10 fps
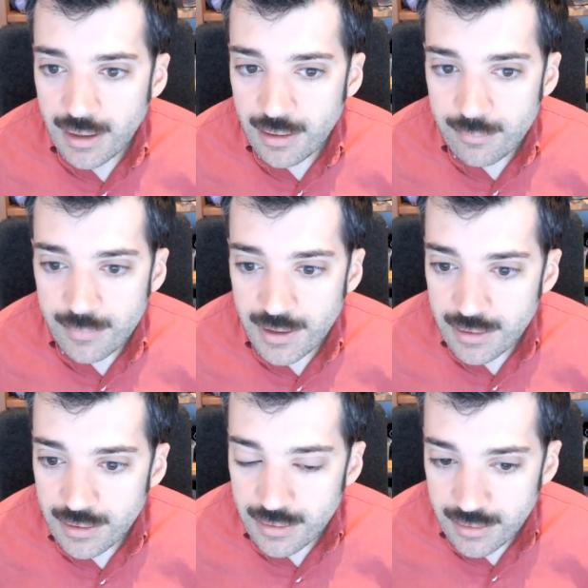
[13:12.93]

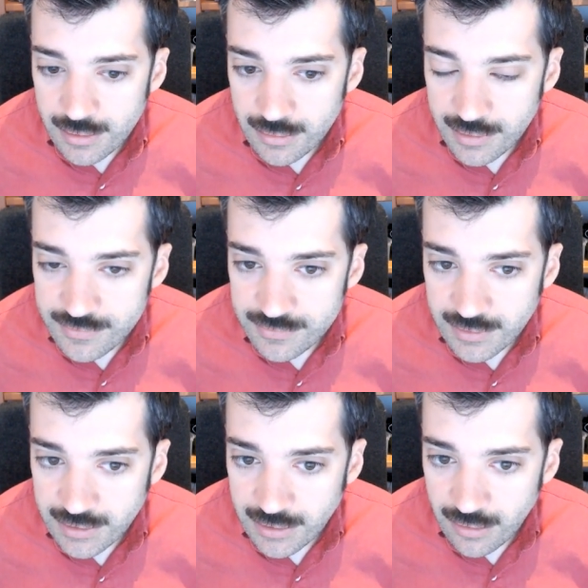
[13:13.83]
Um, let's
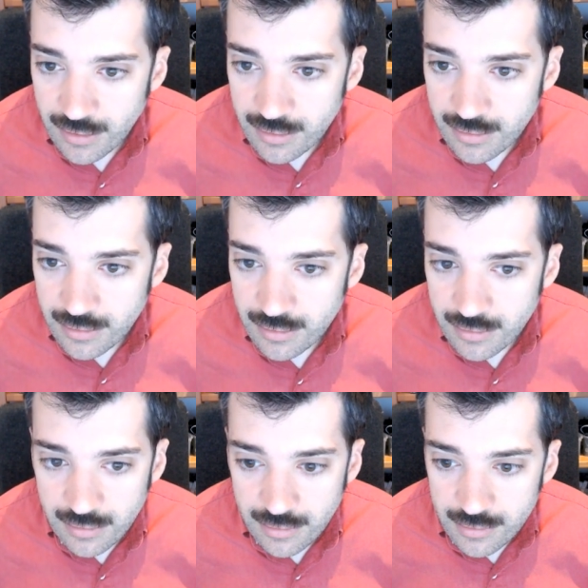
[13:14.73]
see here.
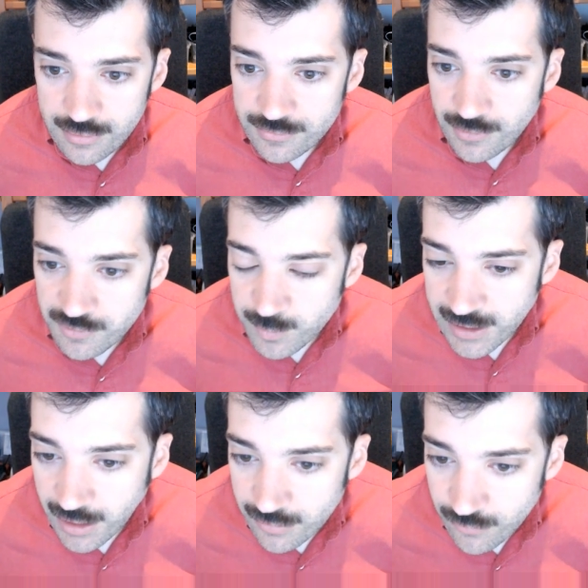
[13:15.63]
So
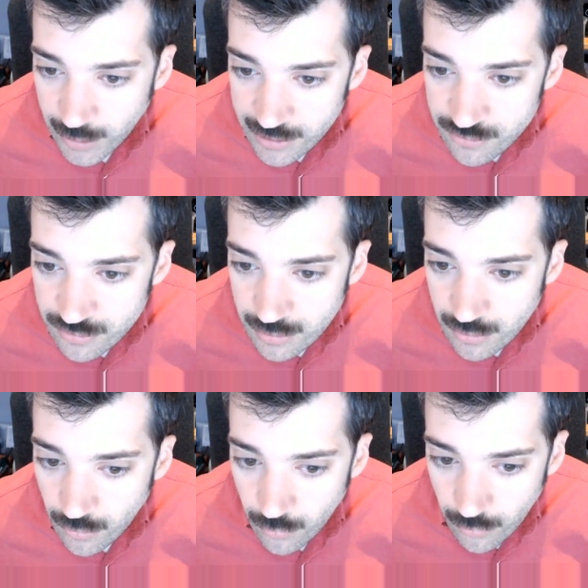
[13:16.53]
speaking of which,
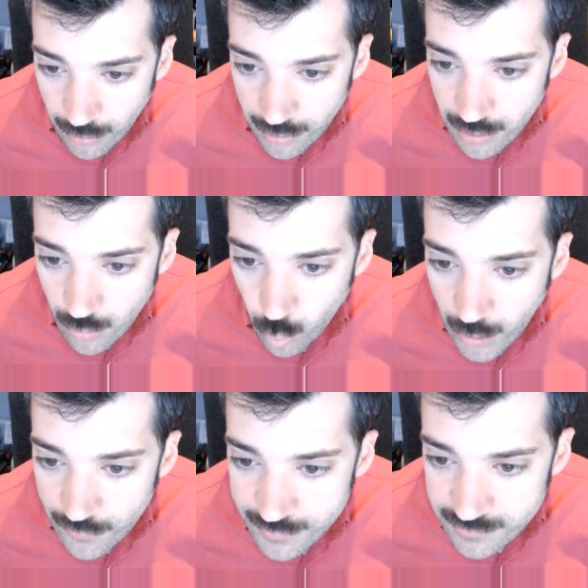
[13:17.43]
or
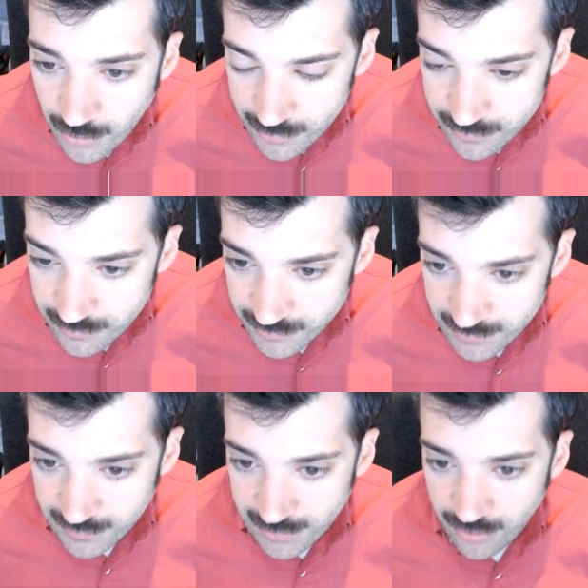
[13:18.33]
where the starts of
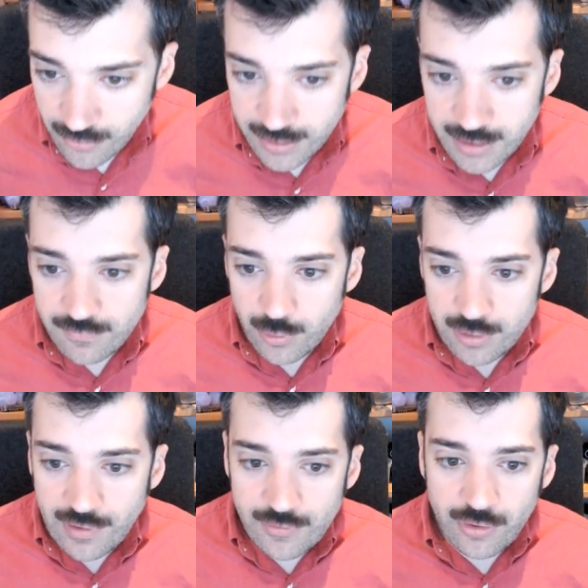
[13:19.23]
1630 and
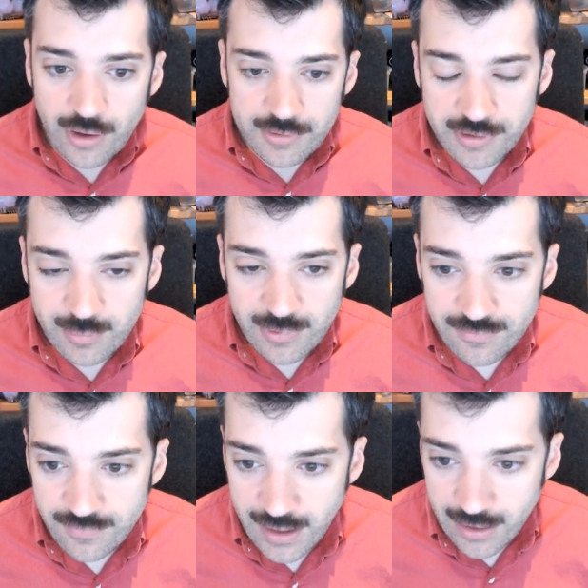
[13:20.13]
45 across can be
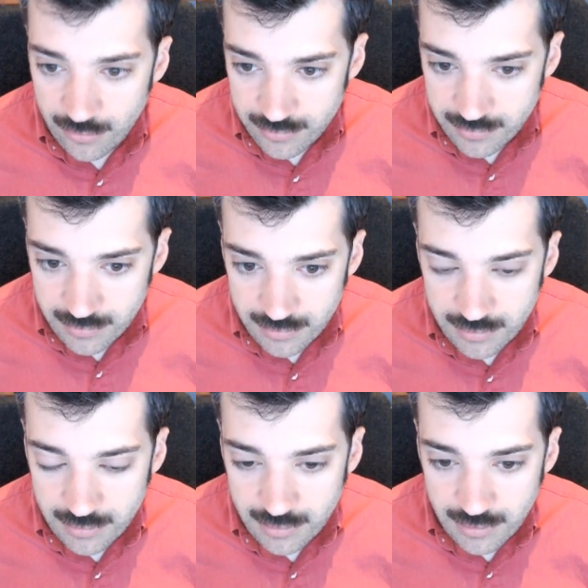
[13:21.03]
found.
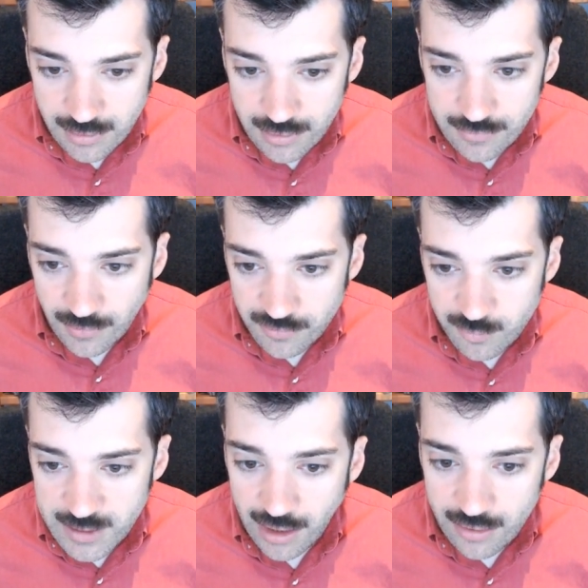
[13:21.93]
So
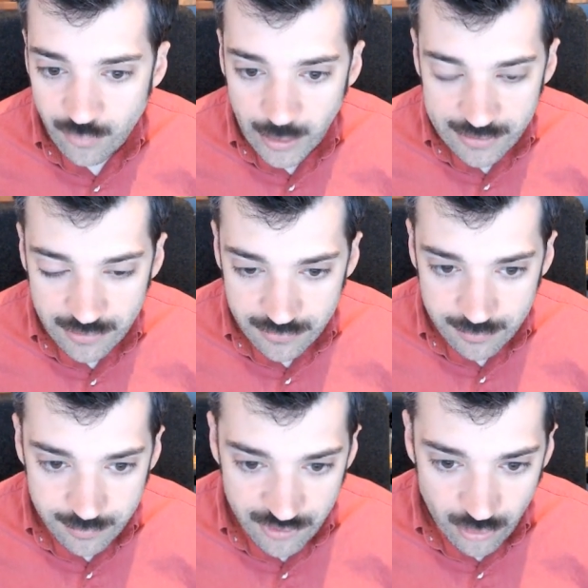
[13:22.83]
speaking of which
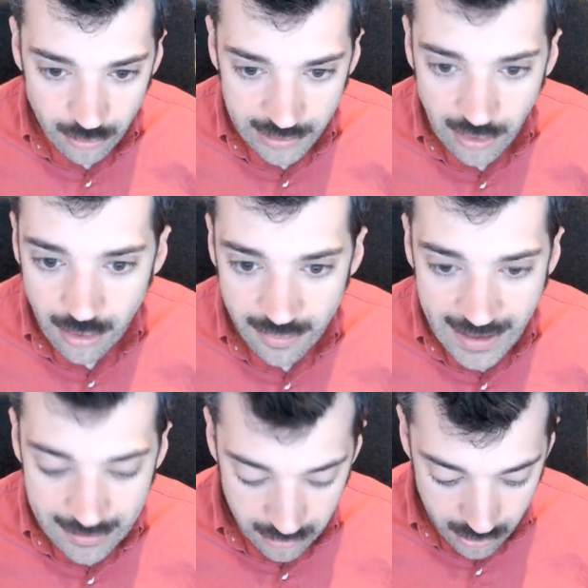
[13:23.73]
is surely
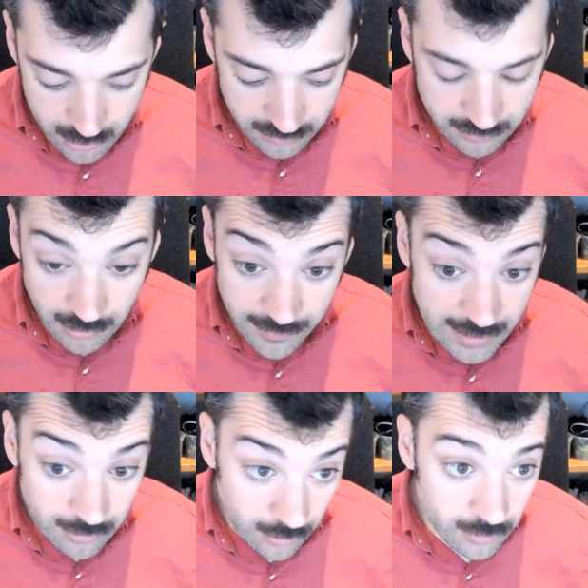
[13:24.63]
on that note, on
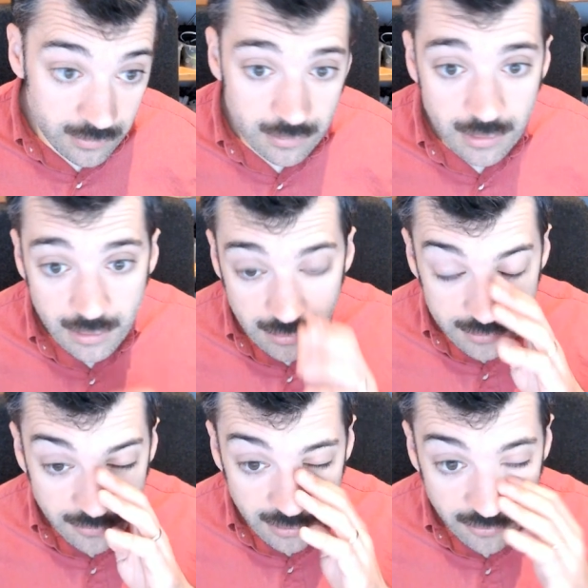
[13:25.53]
that note,
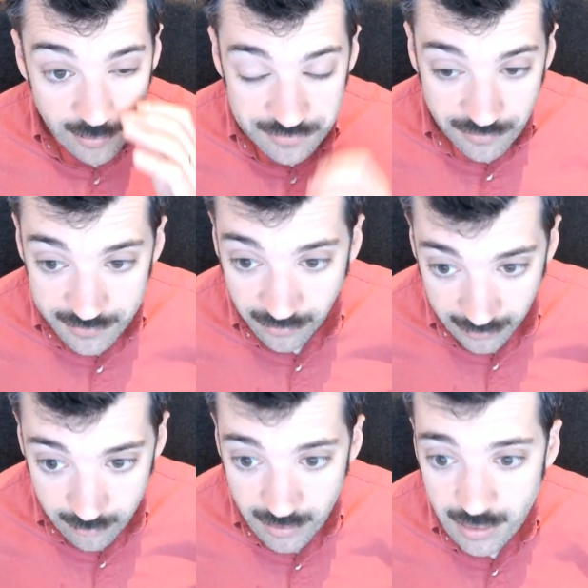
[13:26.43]
let's look at the rest of this
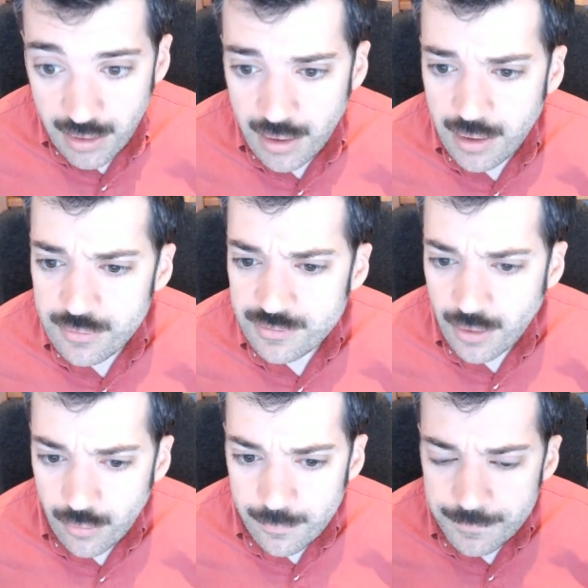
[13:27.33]
theme.
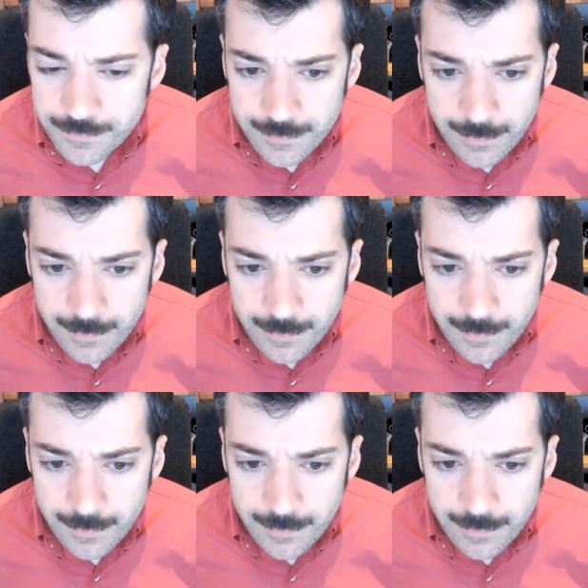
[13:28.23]
So